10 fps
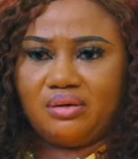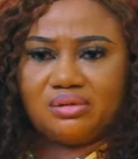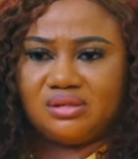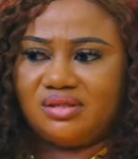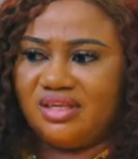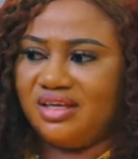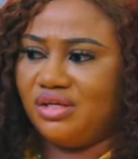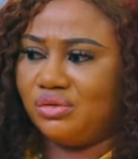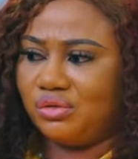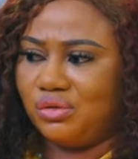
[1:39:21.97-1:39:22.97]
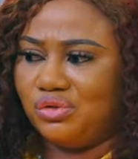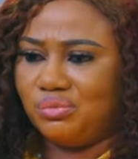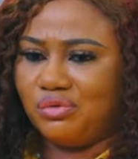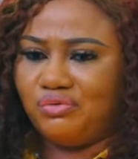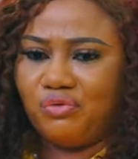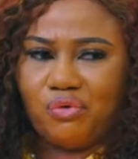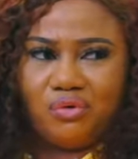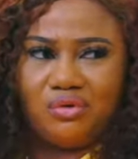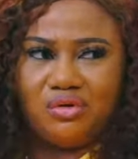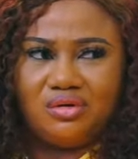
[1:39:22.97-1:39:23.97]
I was thinking it was going to be
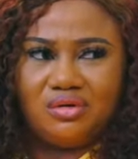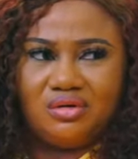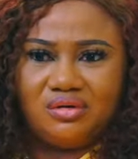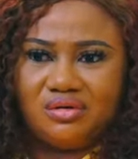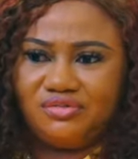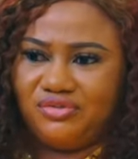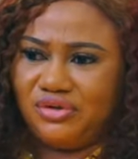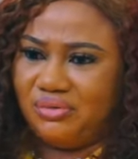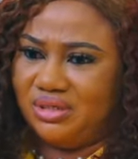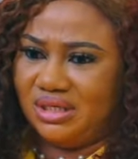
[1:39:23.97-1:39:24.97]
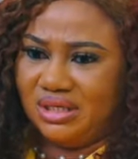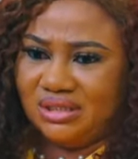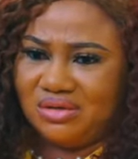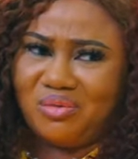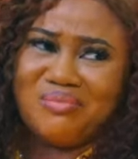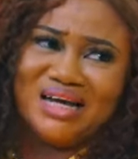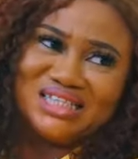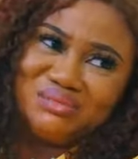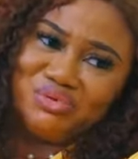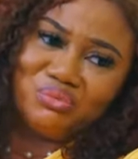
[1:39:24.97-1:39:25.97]
for a few days or
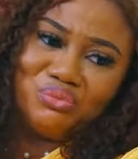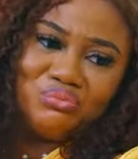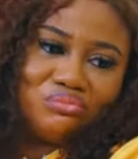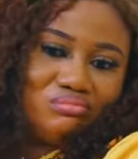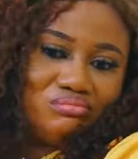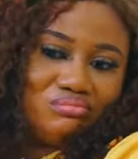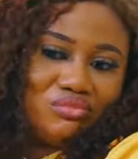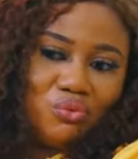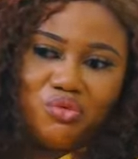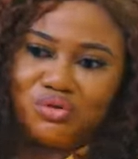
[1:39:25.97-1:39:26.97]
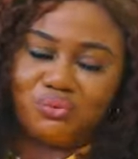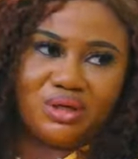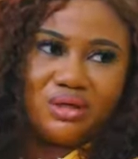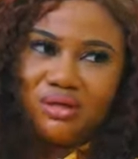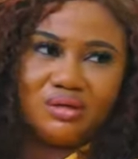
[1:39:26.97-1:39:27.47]
maximum 1 week.